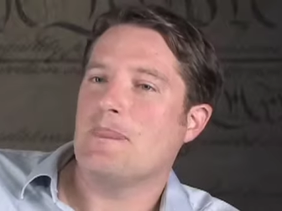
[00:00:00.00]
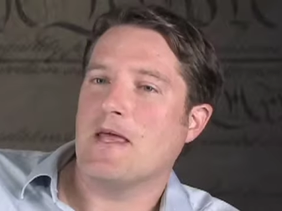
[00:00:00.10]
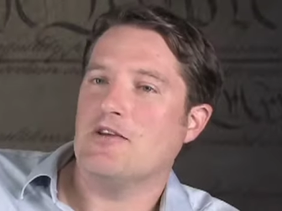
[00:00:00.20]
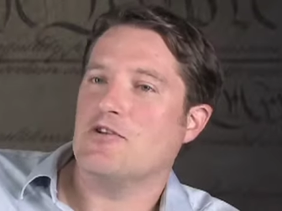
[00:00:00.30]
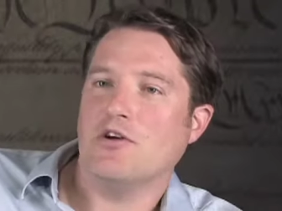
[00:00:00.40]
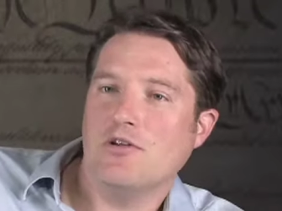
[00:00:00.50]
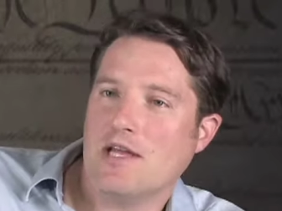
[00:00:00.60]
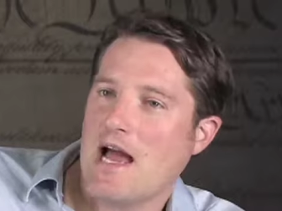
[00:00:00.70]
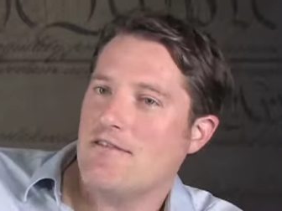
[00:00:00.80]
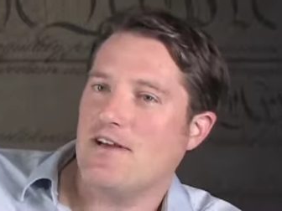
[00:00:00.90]
And you can only
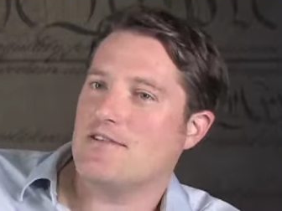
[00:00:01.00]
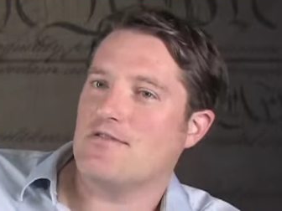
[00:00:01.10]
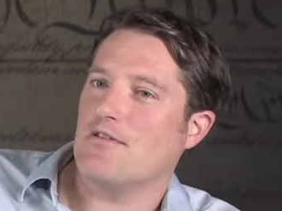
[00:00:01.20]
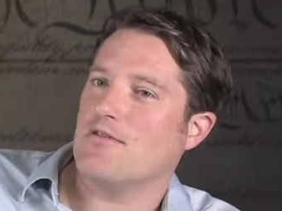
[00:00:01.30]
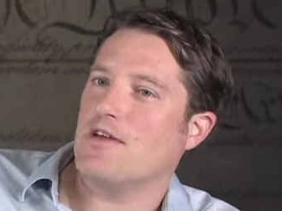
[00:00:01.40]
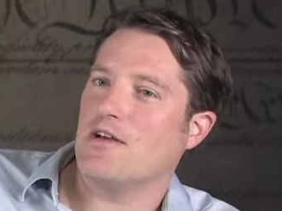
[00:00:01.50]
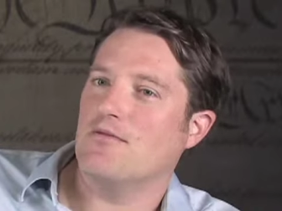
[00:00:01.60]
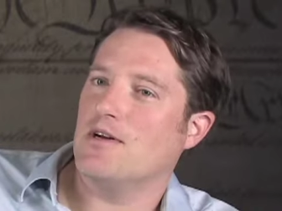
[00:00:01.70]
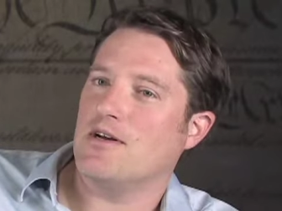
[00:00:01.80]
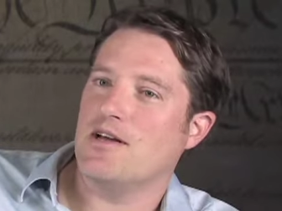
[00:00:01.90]
have that sort of thing
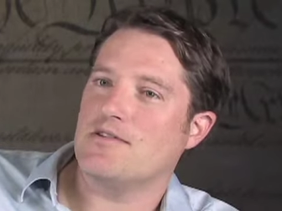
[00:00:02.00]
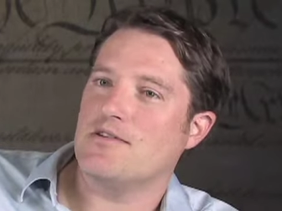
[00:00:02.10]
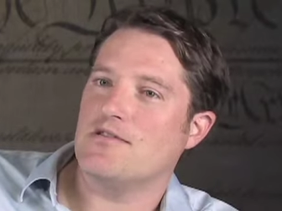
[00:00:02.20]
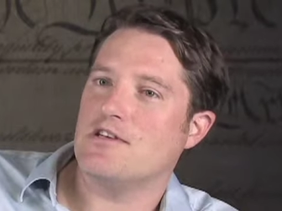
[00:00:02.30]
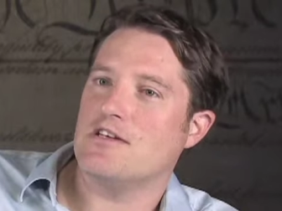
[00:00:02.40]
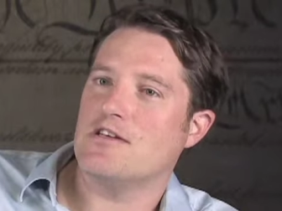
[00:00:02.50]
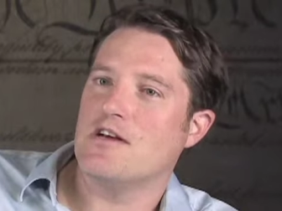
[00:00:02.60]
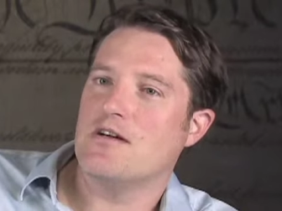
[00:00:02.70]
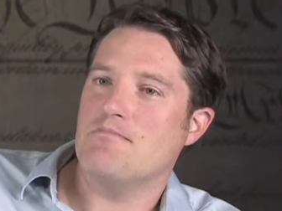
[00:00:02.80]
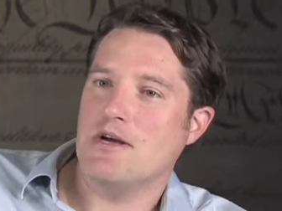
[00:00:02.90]
when a Constitution's
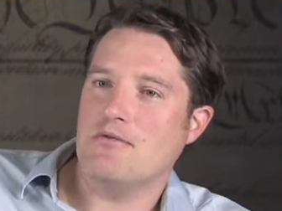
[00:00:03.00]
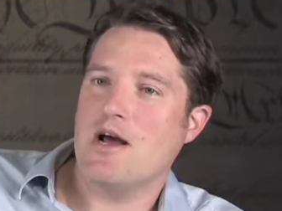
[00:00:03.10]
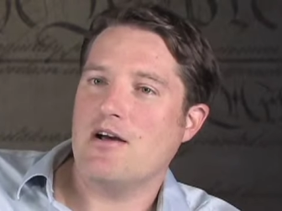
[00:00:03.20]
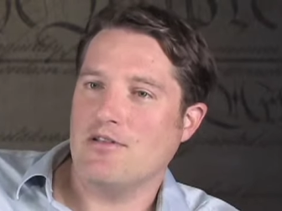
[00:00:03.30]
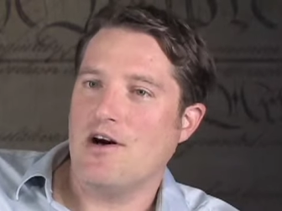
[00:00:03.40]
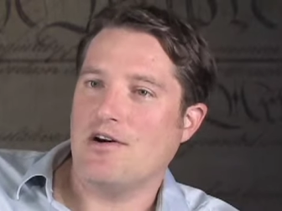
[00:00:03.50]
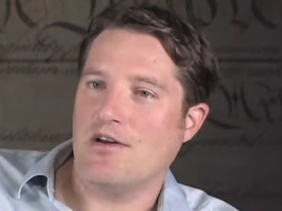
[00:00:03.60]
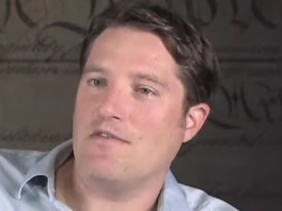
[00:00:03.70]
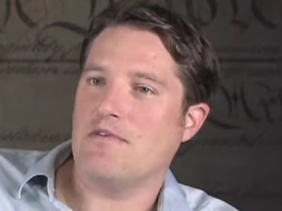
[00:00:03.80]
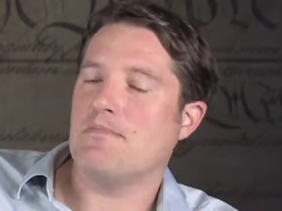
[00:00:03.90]
been around long
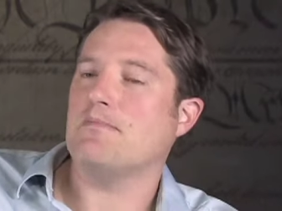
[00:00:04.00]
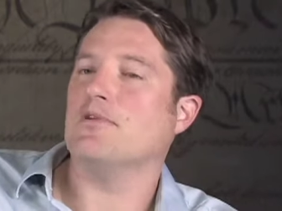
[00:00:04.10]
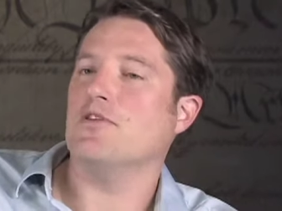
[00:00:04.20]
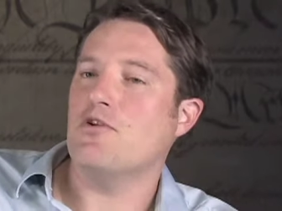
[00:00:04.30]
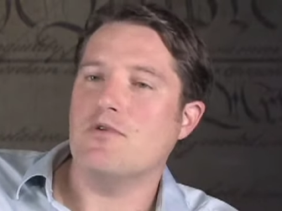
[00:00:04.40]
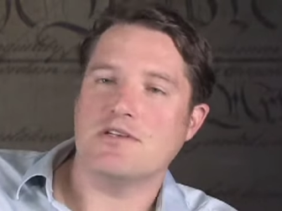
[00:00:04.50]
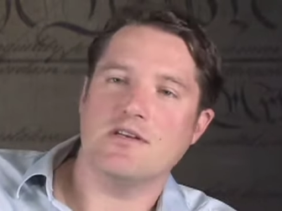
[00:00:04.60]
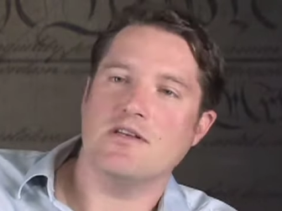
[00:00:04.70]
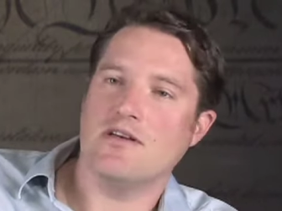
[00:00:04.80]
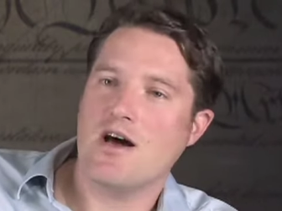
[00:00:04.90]
enough that people know what's
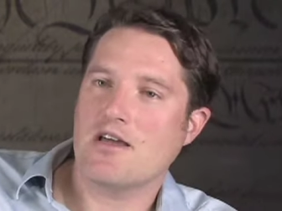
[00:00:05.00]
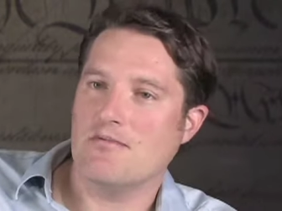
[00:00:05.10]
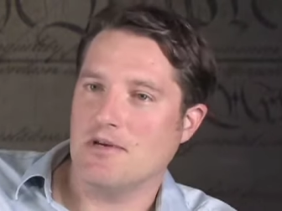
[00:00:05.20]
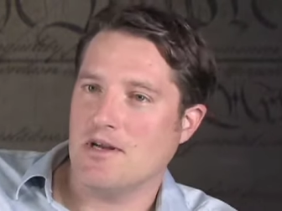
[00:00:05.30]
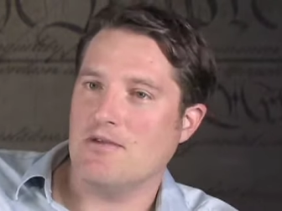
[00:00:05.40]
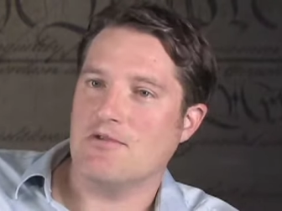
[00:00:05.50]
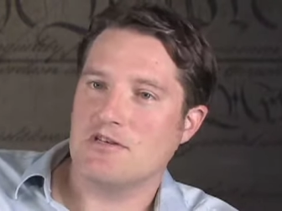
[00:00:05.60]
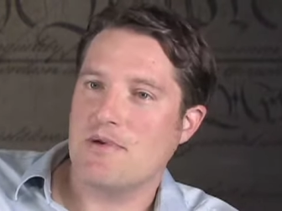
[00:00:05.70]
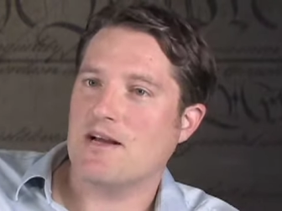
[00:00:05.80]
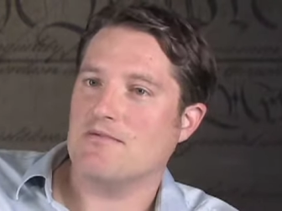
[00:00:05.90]
in the document and
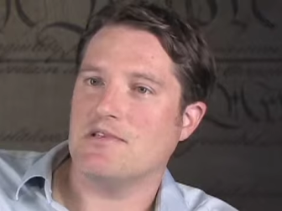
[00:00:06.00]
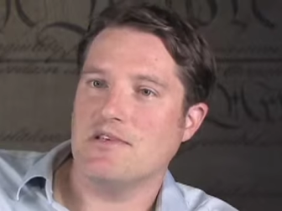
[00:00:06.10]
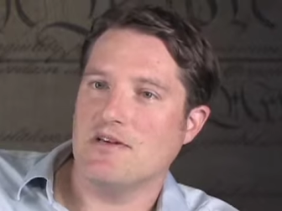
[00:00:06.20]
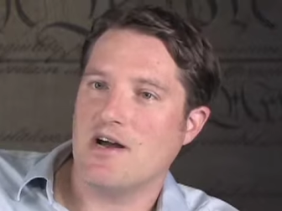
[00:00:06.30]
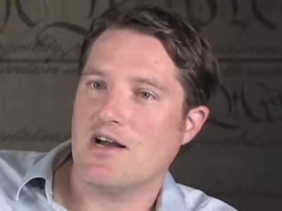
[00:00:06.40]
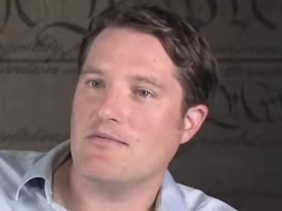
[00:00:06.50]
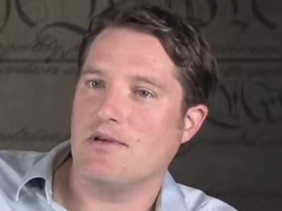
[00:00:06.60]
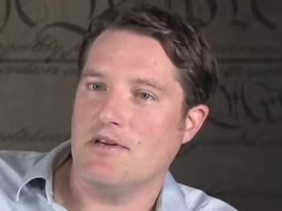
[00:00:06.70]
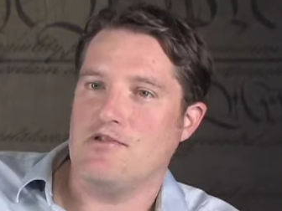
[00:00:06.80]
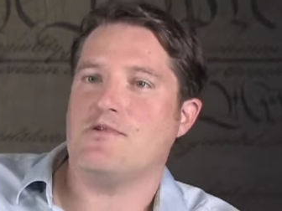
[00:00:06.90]
respect what's in the
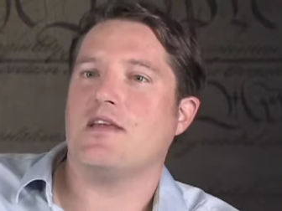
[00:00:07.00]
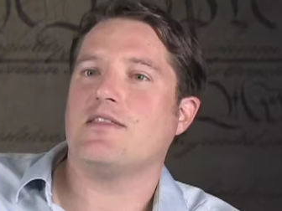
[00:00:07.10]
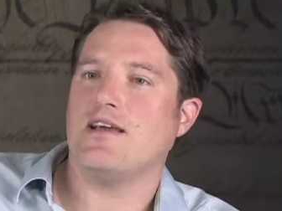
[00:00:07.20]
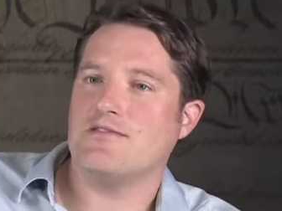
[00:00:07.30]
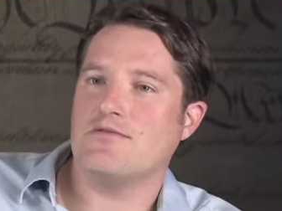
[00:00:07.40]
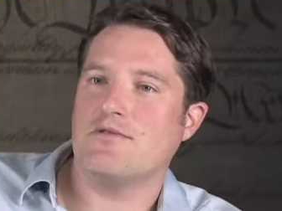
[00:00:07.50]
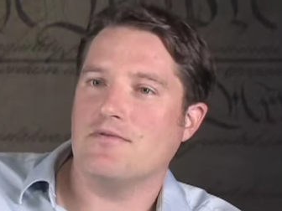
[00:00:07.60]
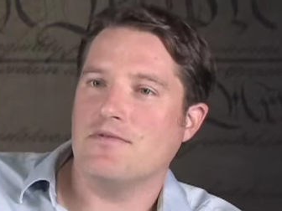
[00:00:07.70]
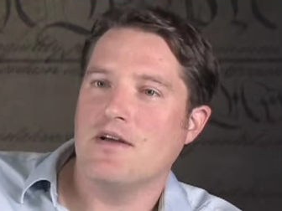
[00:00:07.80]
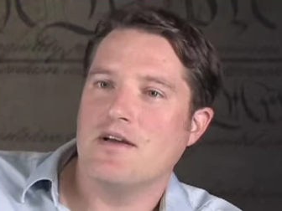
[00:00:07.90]
document, and you get that sort
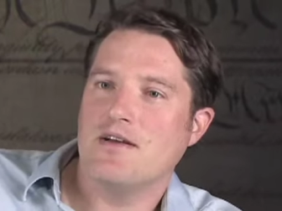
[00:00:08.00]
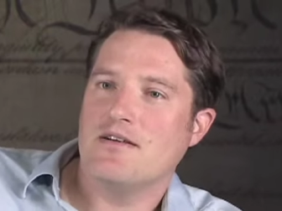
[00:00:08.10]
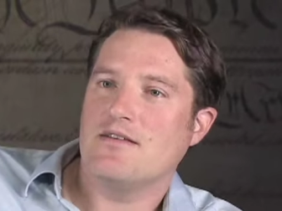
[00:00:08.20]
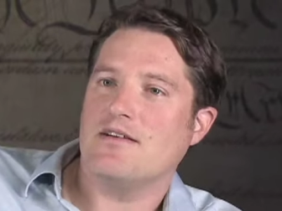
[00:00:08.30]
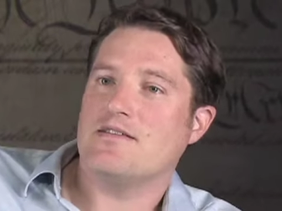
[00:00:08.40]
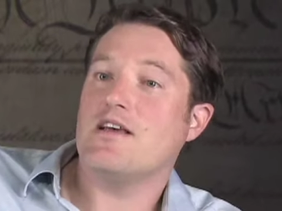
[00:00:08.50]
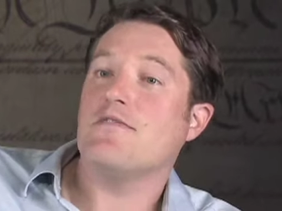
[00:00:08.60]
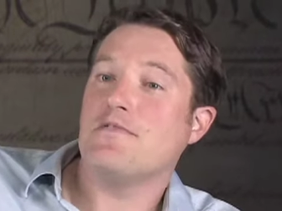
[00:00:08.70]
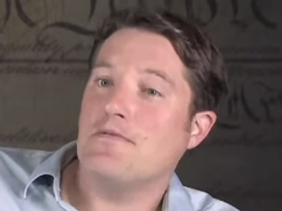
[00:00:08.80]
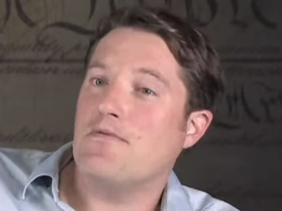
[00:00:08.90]
of that
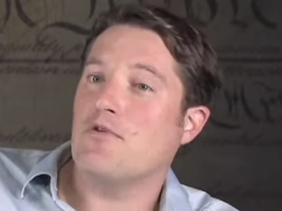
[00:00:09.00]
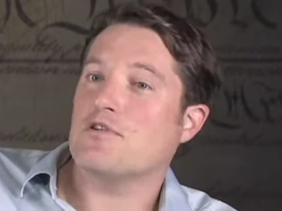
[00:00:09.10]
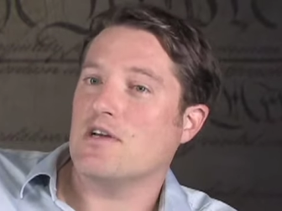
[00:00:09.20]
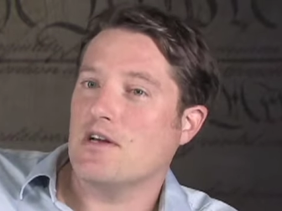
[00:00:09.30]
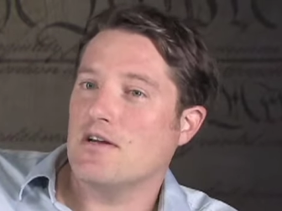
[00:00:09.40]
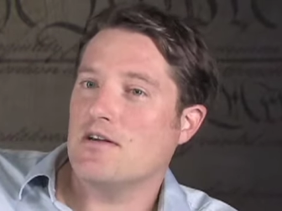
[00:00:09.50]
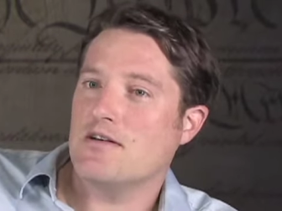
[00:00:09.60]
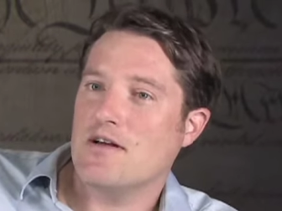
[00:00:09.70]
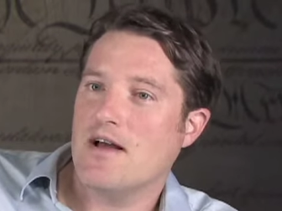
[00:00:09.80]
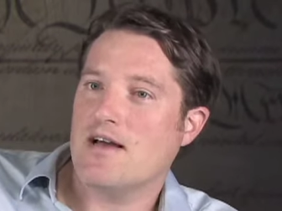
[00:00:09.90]
self-enforcing
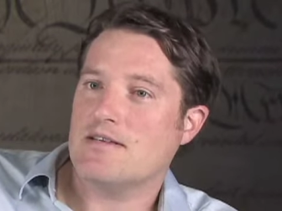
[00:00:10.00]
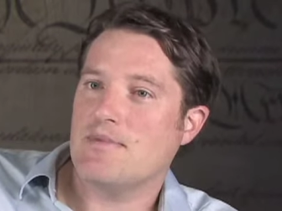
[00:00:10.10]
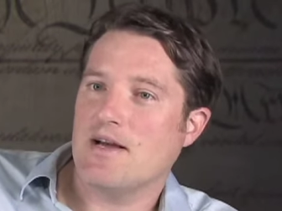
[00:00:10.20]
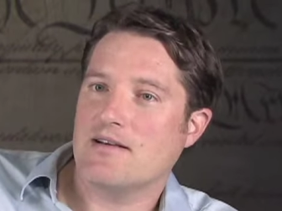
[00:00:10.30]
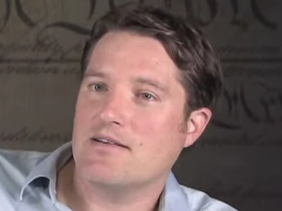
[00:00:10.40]
aspect.